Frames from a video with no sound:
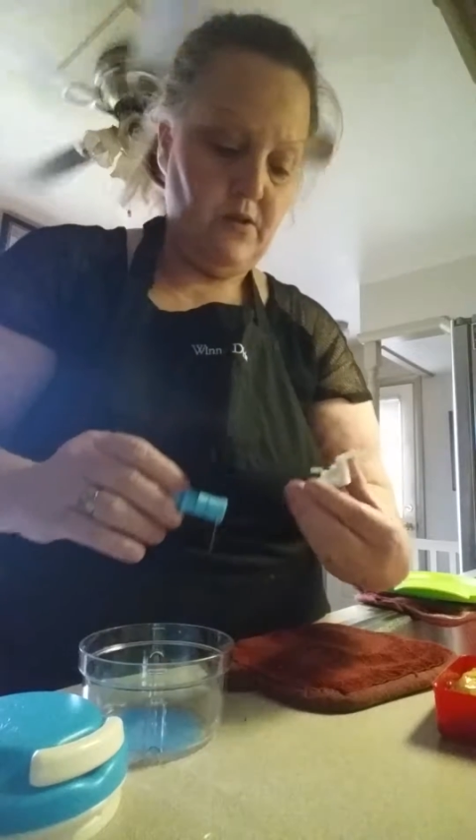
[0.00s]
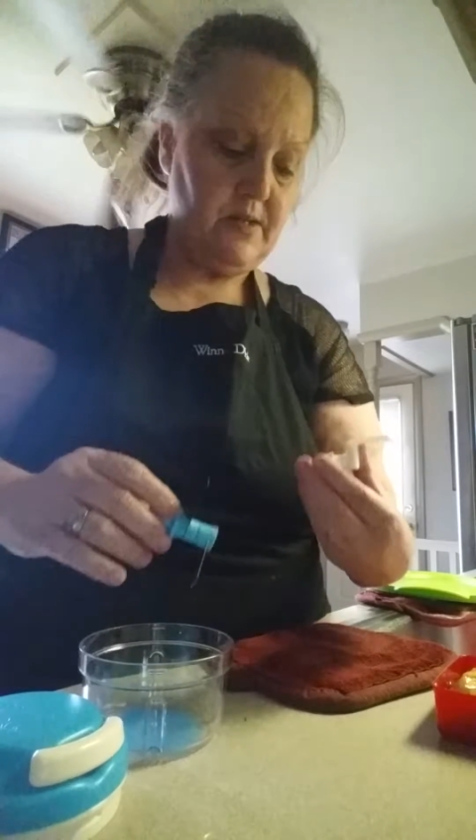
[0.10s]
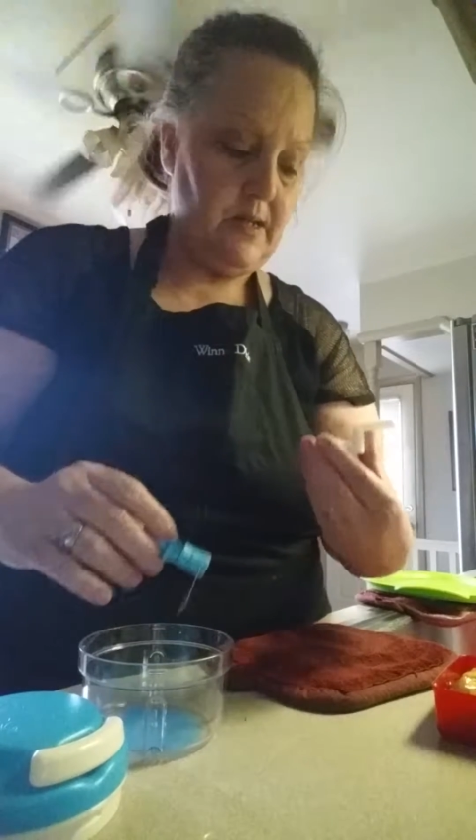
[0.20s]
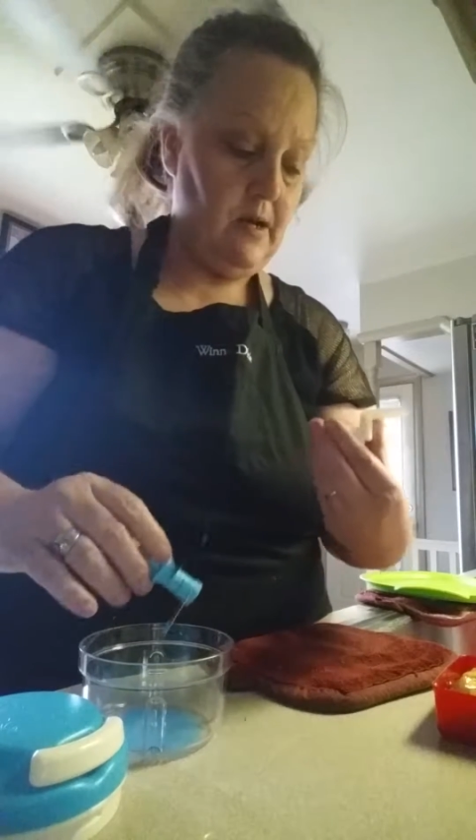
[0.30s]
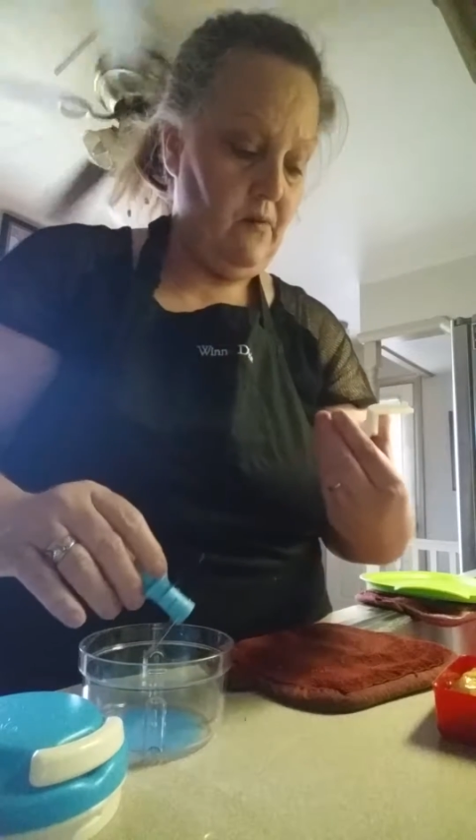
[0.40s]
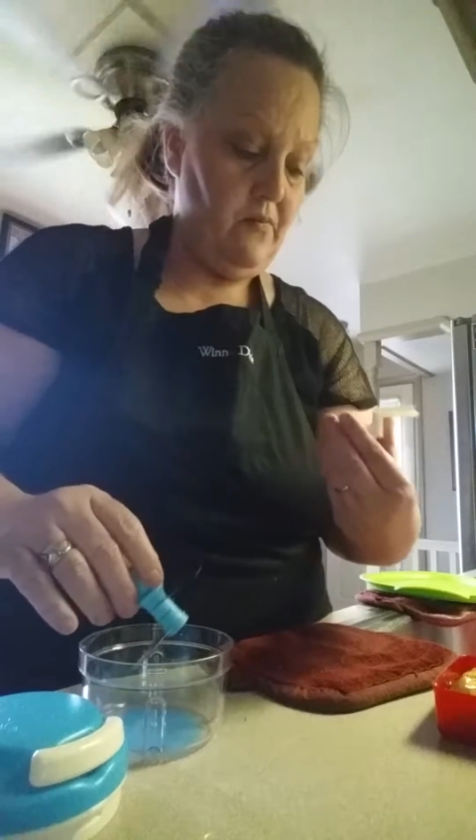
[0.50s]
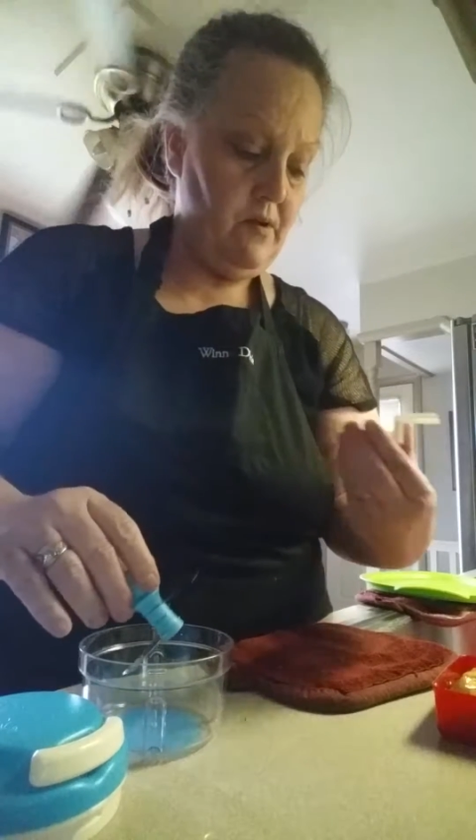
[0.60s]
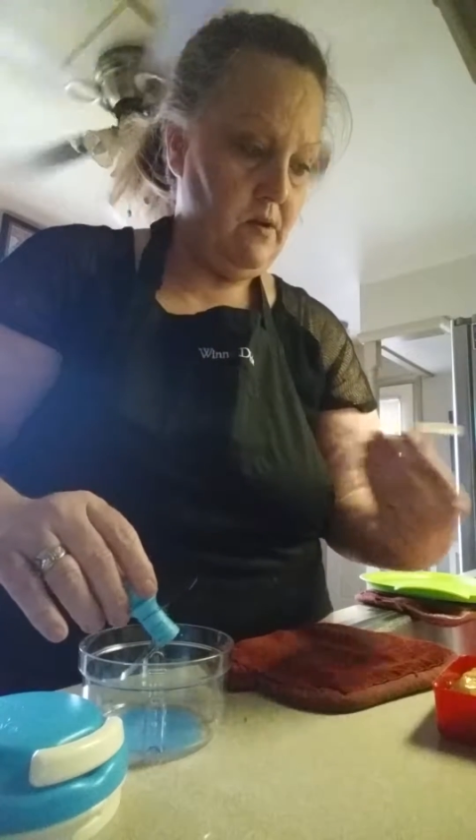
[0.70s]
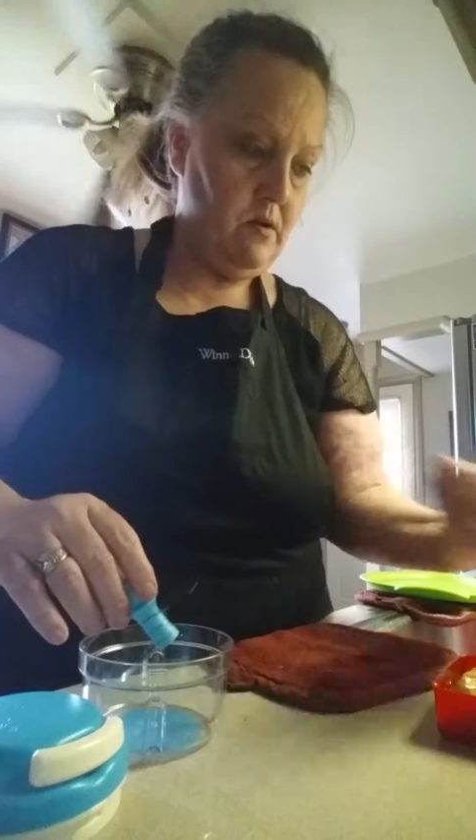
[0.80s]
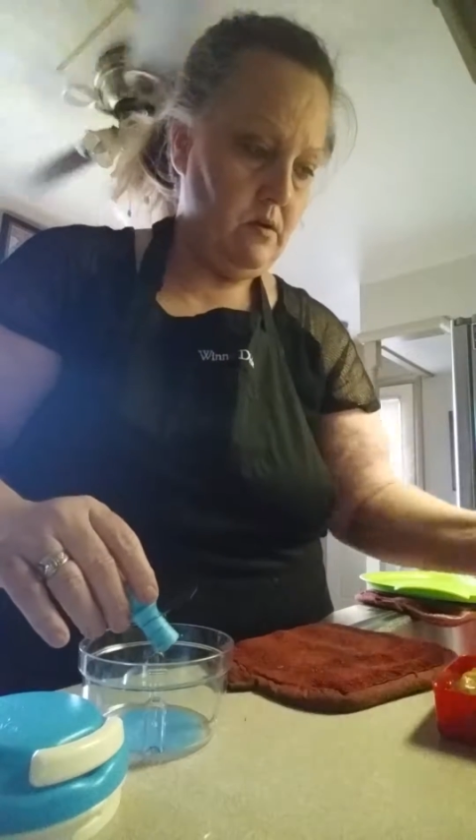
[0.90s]

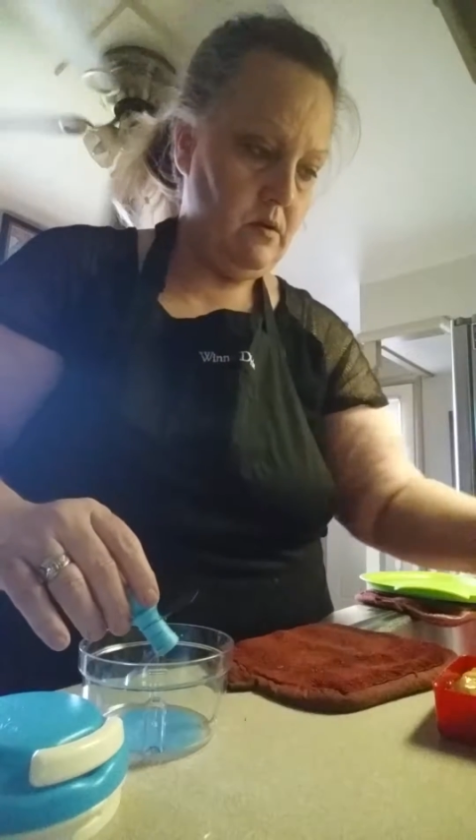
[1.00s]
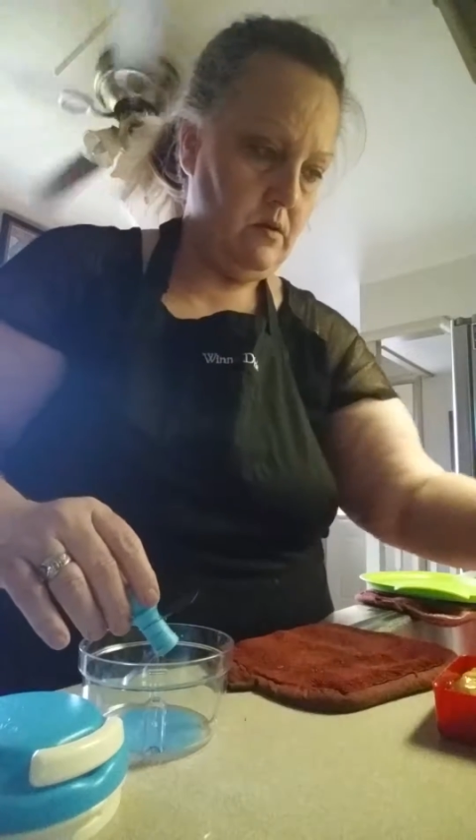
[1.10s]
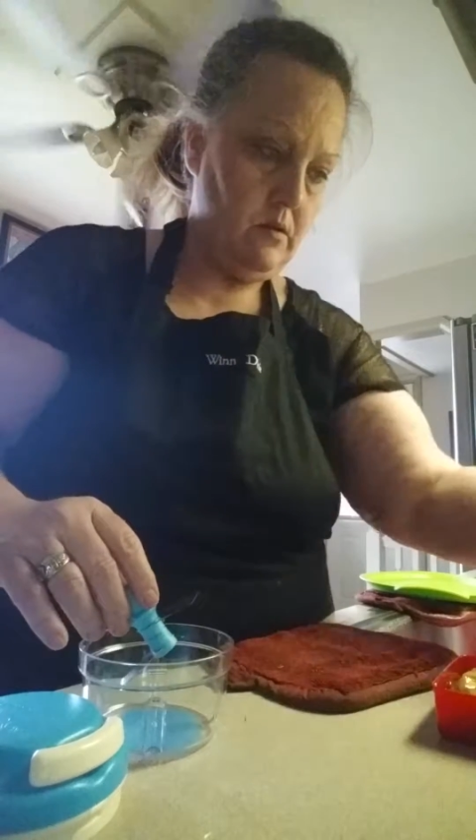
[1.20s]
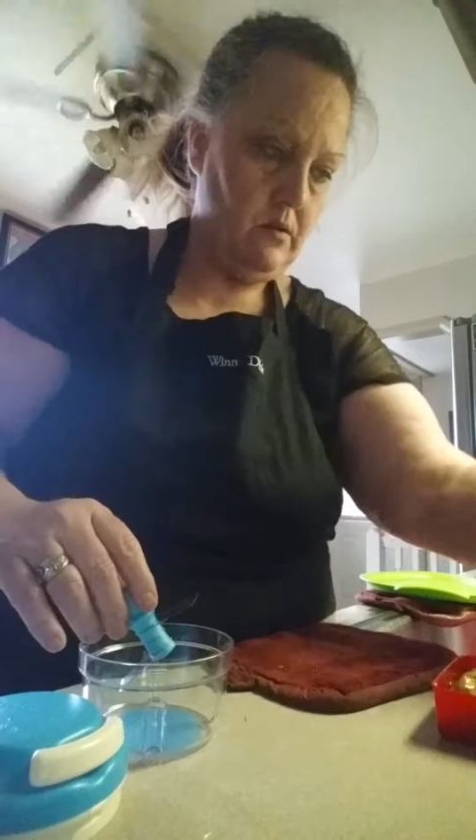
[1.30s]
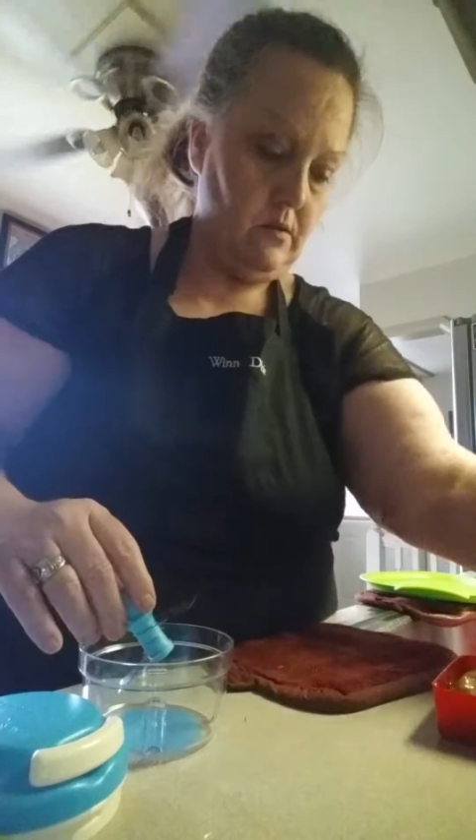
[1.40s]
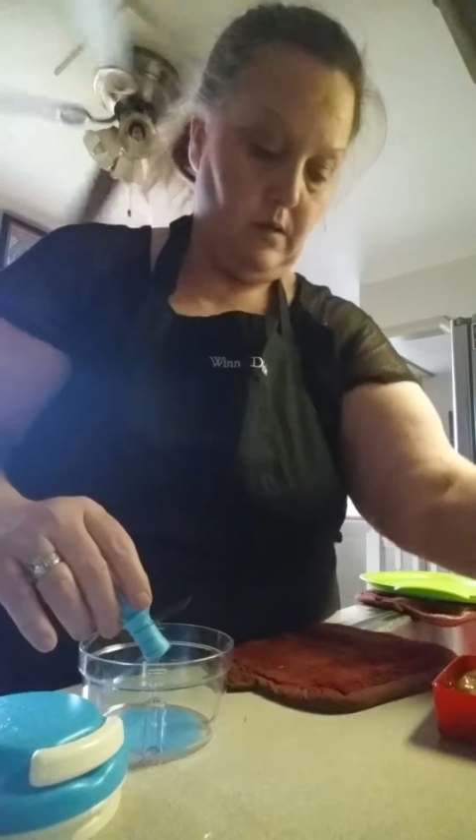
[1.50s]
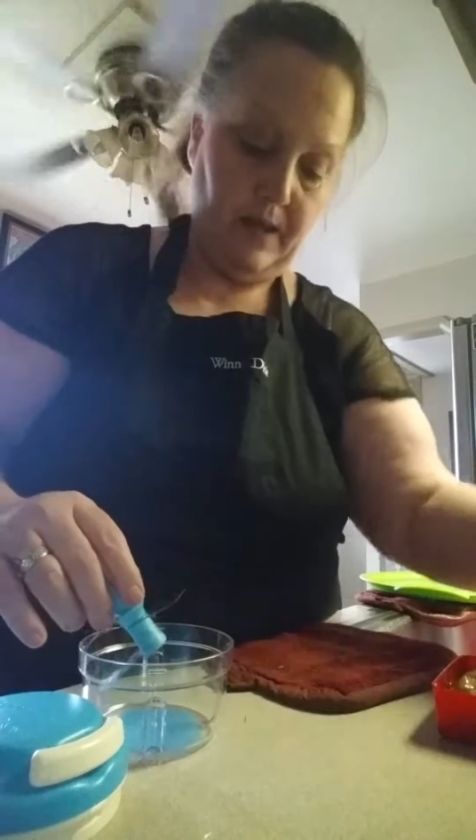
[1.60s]
yourself,